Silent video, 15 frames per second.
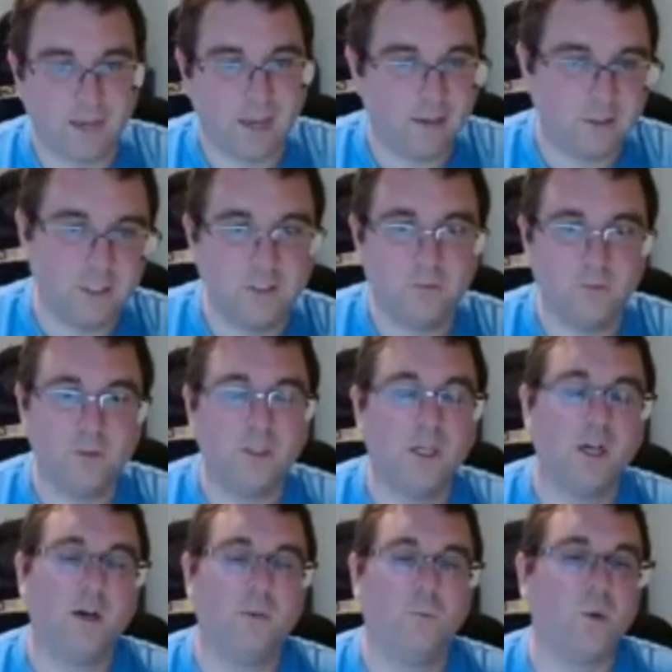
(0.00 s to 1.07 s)
value.
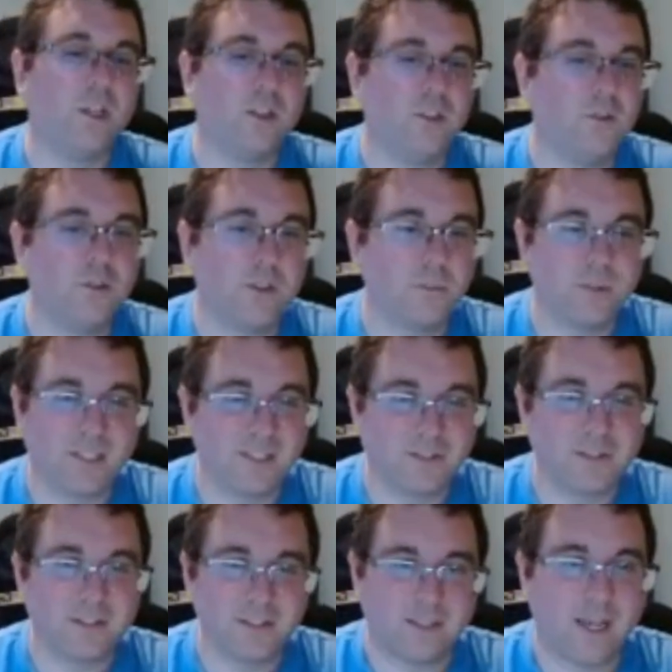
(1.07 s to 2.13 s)
We can use it
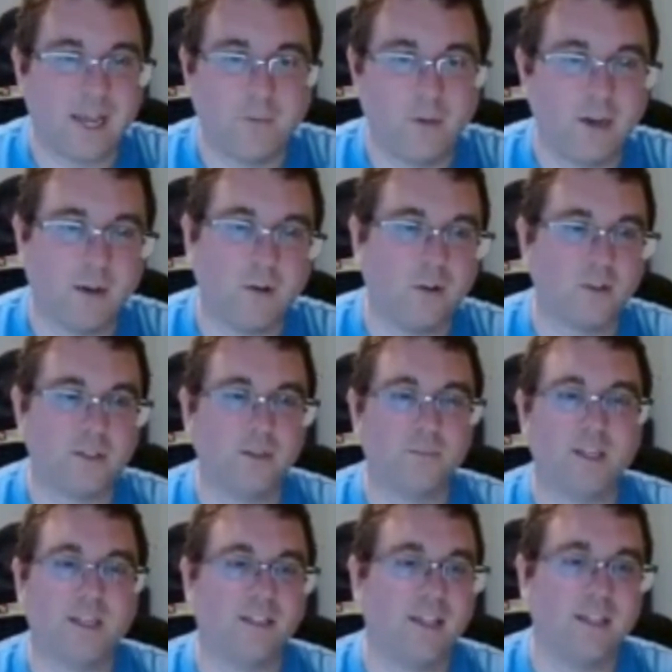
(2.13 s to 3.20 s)
potentially as a tiebreaker or
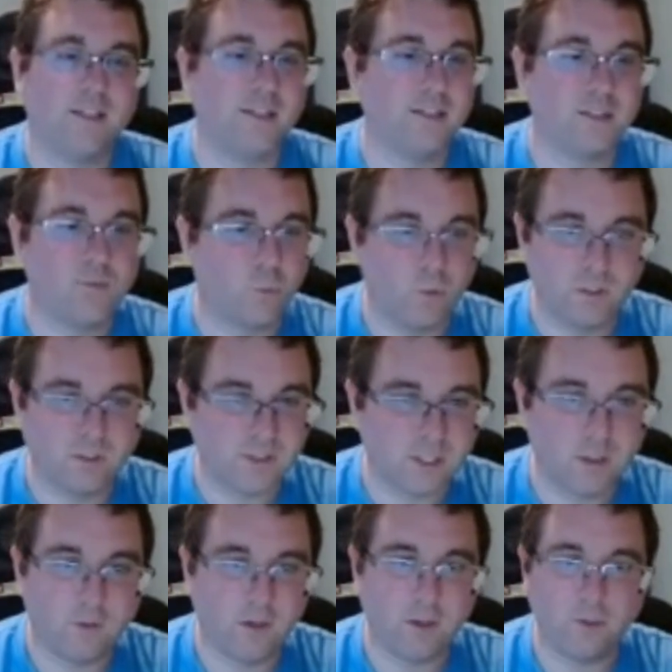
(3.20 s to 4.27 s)
something that this wouldn't
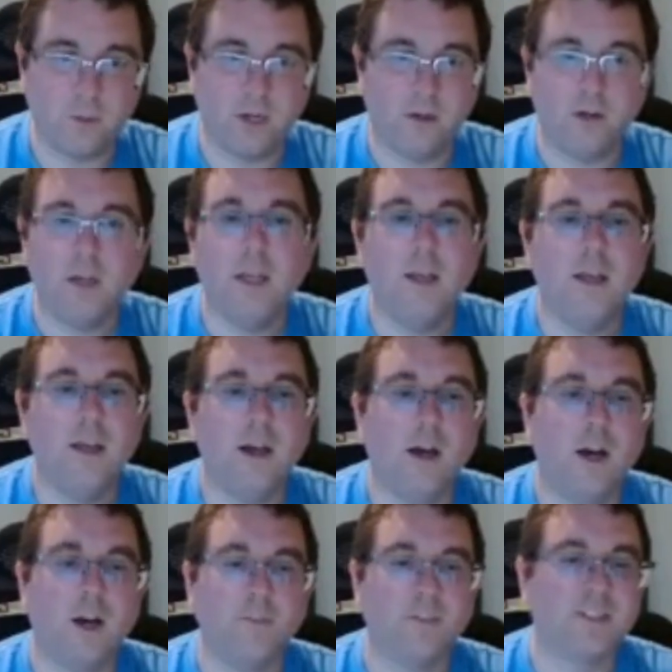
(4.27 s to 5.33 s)
sell very well.
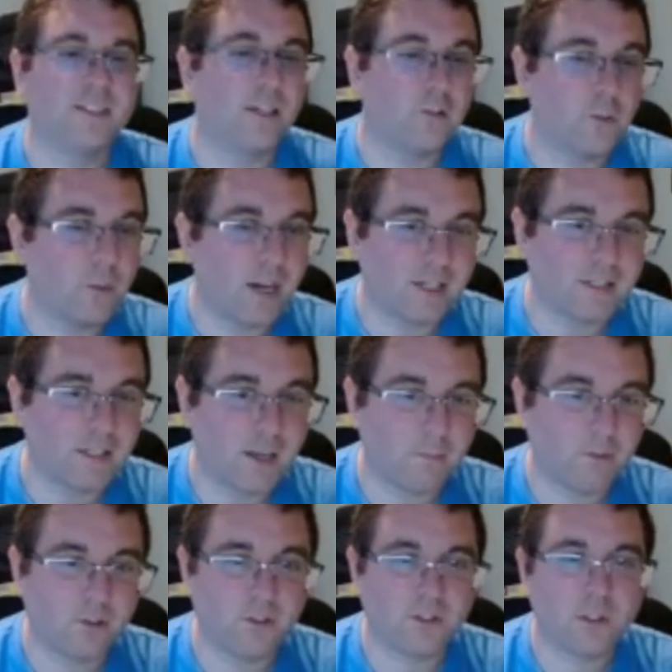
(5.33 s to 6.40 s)
The Stellar box
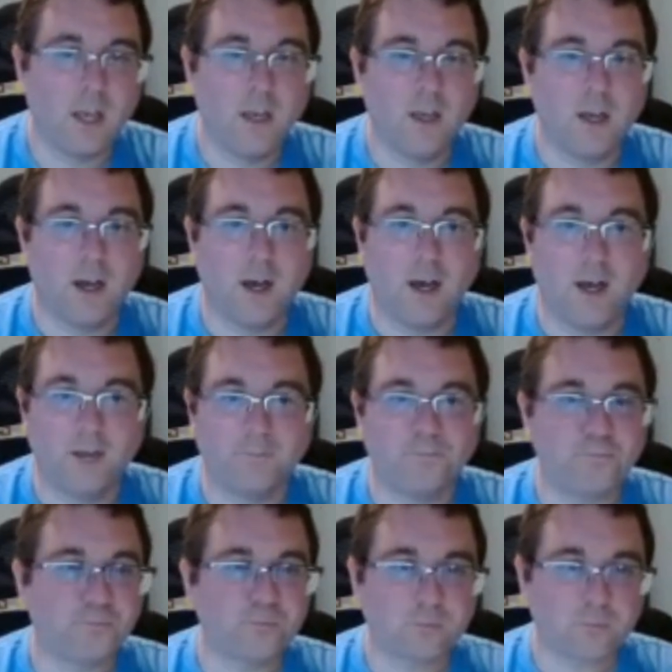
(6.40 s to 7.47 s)
toppers,
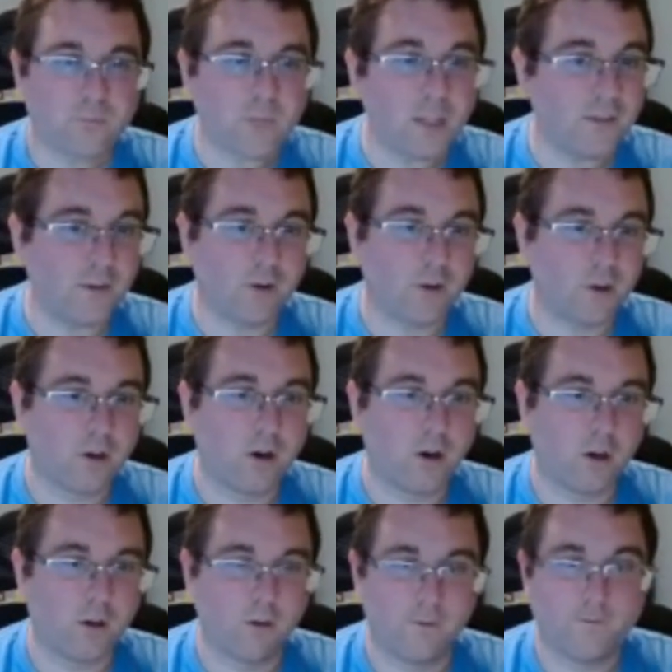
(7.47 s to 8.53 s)
there
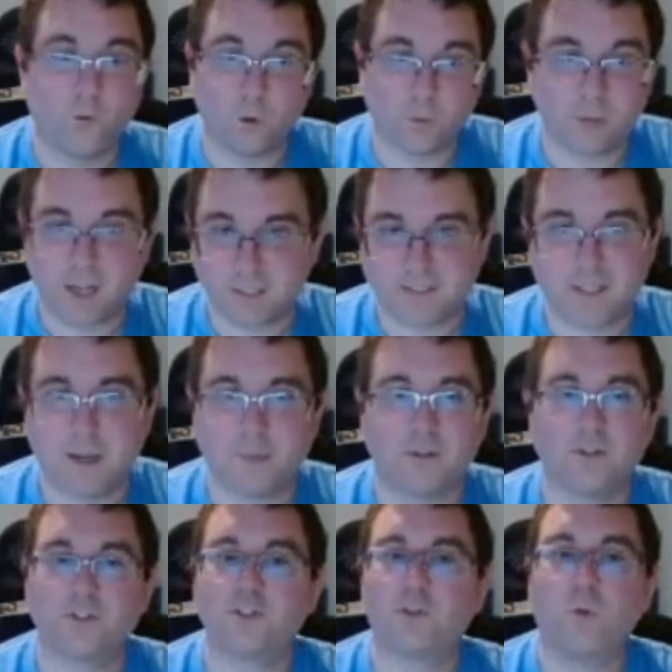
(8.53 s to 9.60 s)
are 4 box
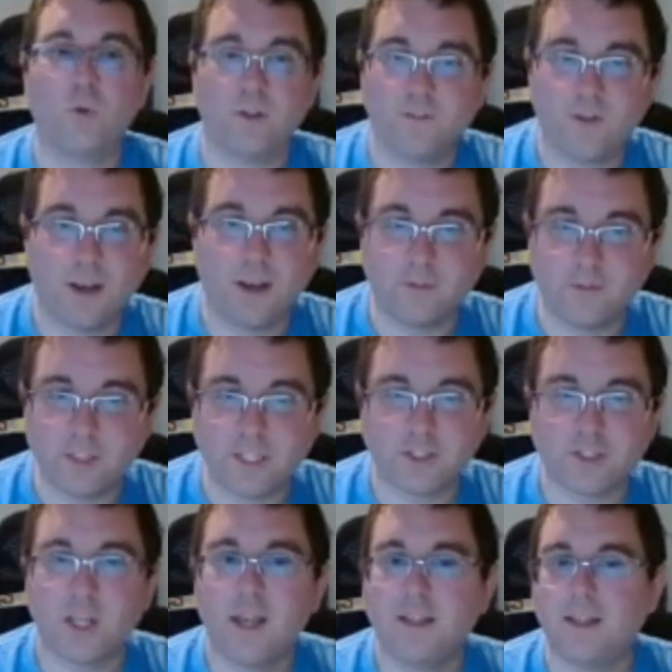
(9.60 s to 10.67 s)
toppers, 25 of
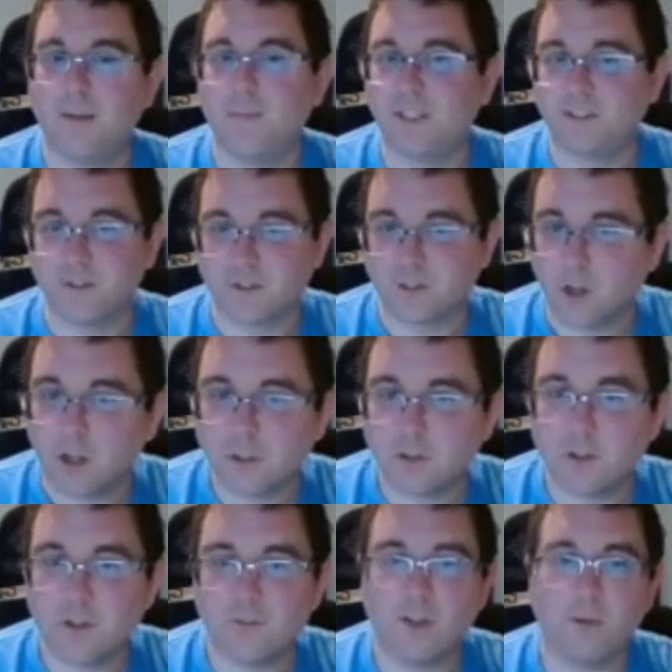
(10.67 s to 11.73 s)
each. That means there's
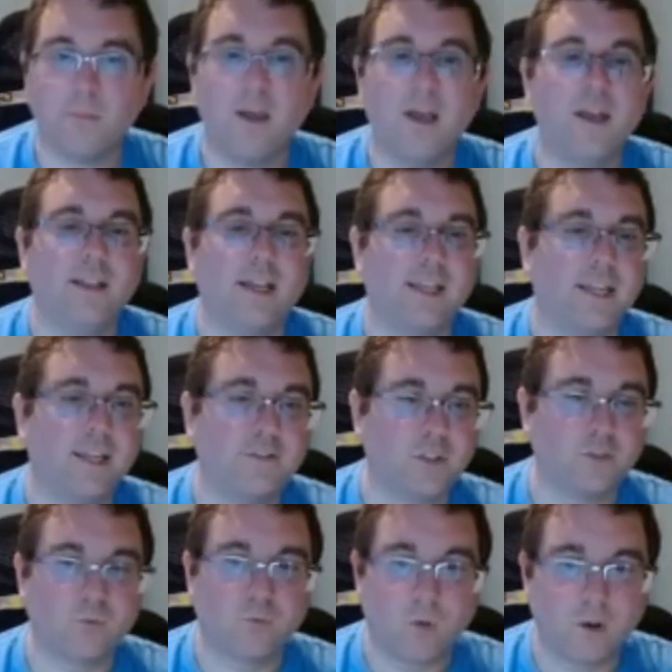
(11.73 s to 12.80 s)
100 of them. That gives
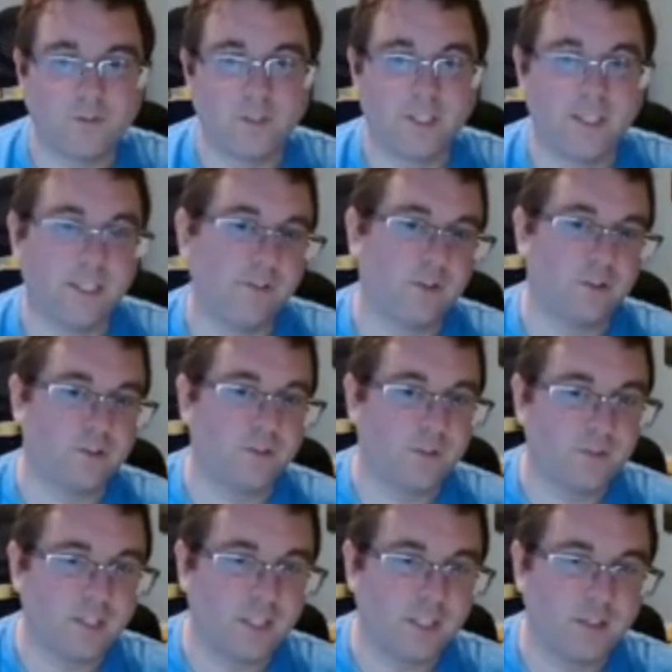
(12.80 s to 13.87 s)
us roughly, if there's
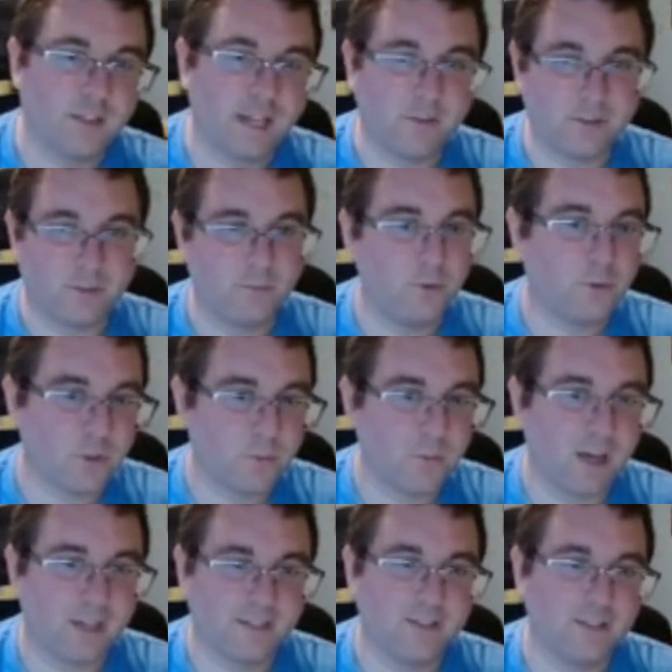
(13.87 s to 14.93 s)
15,000 booster
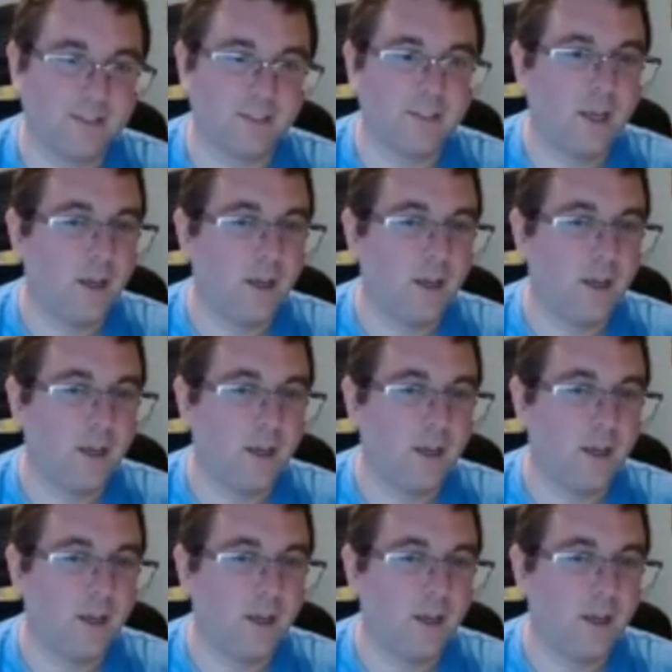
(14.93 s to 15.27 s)
boxes,